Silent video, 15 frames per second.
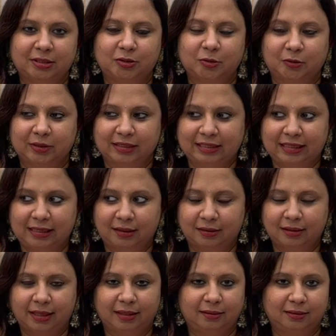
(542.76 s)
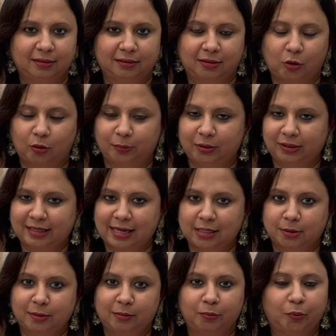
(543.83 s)
So the tilak and the crowd puller
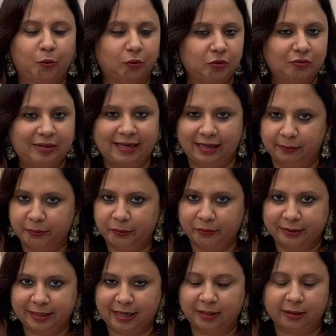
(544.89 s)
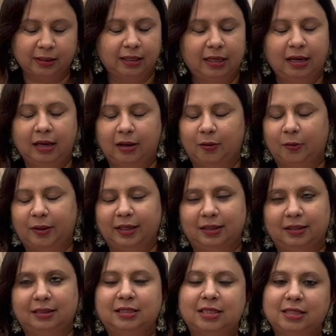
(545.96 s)
talisman both will help you in that. Okay,
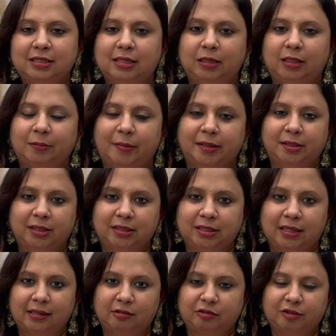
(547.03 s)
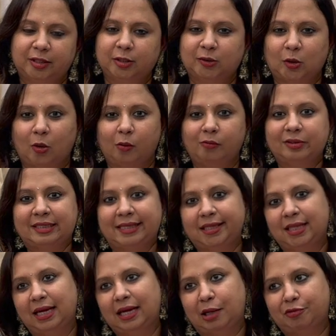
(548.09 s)
it's just that the budgets are different. So obviously
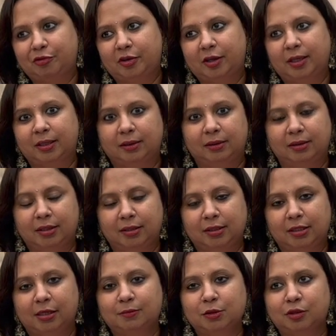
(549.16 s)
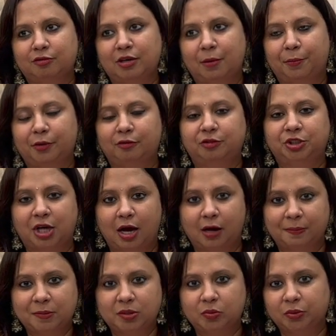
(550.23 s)
the effort in terms of number of
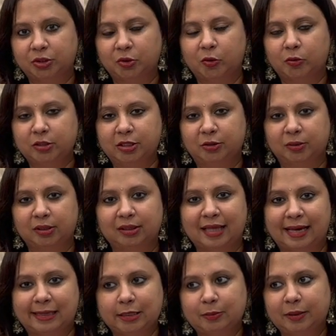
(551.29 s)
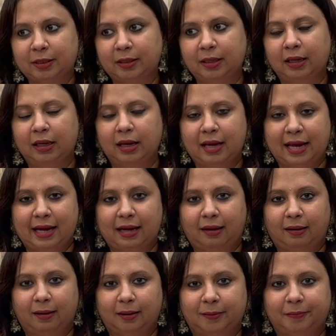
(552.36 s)
japs which goes into the talisman,
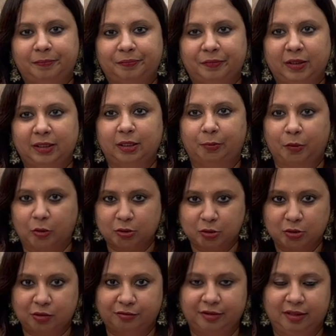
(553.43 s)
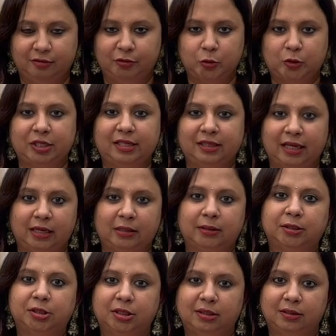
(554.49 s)
in the process of infusing the
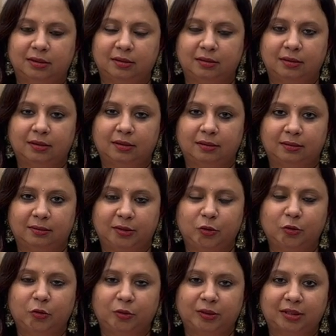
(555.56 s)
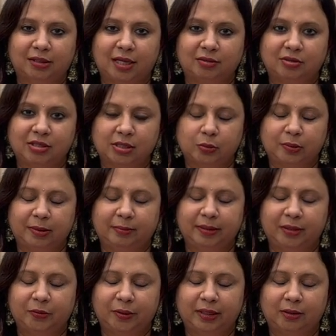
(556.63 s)
energy, you know, the tantrics will be
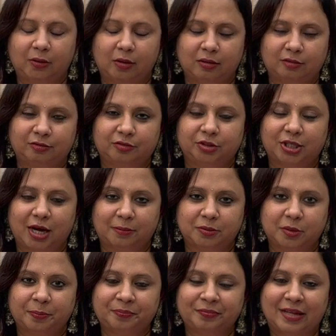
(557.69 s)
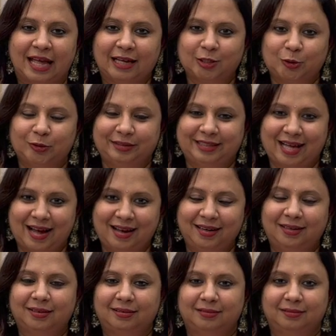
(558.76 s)
doing a lot of japs. So
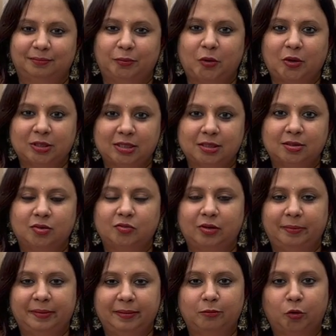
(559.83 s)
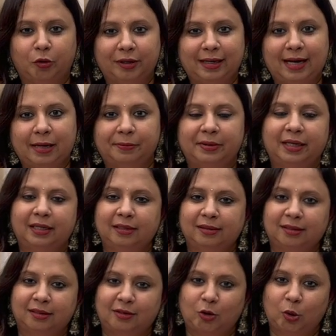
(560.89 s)
that process will be more elaborate in
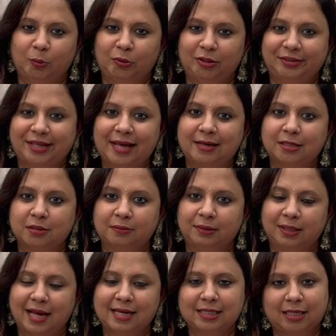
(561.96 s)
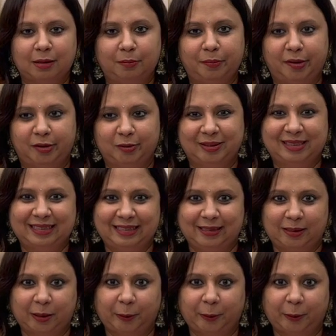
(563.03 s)
the crowd puller talisman as compared to the tilak.